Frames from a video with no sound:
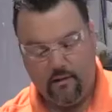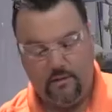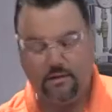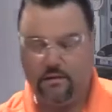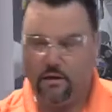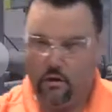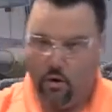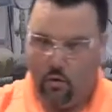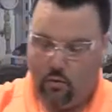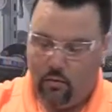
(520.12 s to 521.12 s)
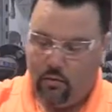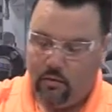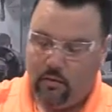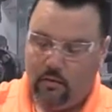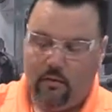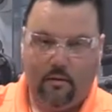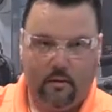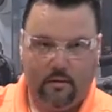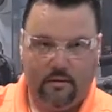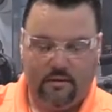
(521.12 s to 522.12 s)
This is going to go
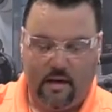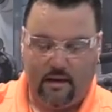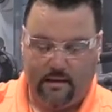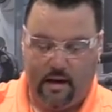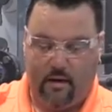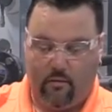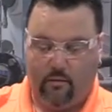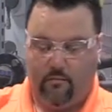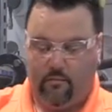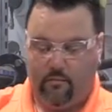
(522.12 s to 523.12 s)
side down.